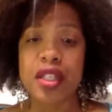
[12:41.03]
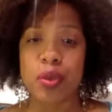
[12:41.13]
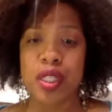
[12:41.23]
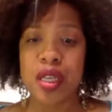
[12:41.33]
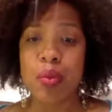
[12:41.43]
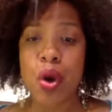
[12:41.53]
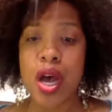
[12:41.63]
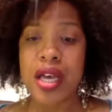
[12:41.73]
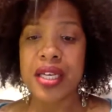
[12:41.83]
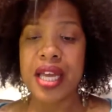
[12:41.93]
with
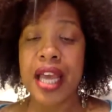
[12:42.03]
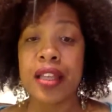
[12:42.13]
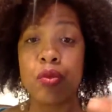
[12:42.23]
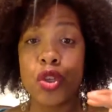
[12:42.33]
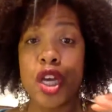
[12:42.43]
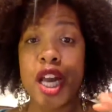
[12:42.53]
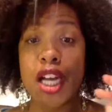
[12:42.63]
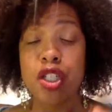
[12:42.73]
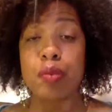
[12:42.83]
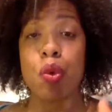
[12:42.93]
someone and then it
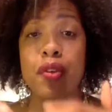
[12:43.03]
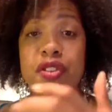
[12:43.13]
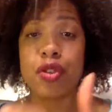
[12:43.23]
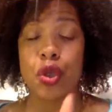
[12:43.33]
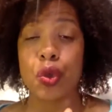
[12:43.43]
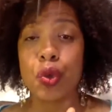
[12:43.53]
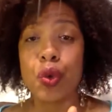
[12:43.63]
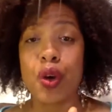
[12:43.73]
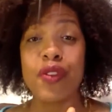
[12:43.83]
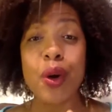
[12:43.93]
actually morphs into
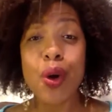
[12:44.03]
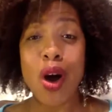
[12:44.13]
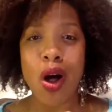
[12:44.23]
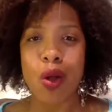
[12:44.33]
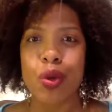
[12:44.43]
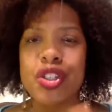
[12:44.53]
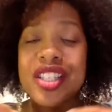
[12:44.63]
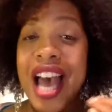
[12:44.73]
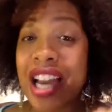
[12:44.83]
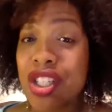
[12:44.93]
a phone call, which is
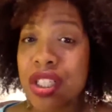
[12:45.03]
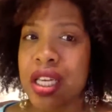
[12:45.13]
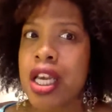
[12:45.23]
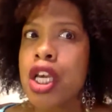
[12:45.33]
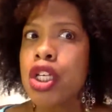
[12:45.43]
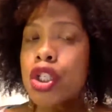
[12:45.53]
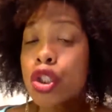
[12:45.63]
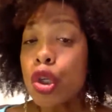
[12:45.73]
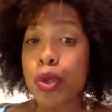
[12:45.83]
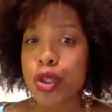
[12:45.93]
actually
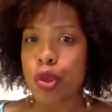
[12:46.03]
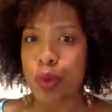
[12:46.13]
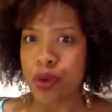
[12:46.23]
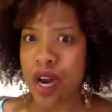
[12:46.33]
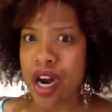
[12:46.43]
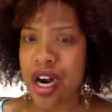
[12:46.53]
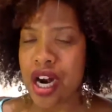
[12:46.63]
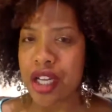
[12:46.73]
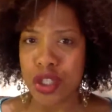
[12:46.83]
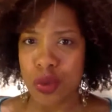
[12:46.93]
super, super rare,
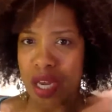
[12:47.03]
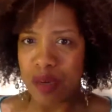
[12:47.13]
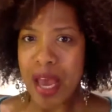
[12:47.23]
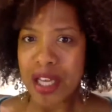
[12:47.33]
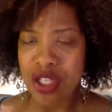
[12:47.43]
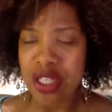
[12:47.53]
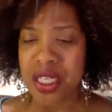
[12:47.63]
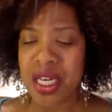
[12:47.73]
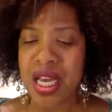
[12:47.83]
as you can imagine.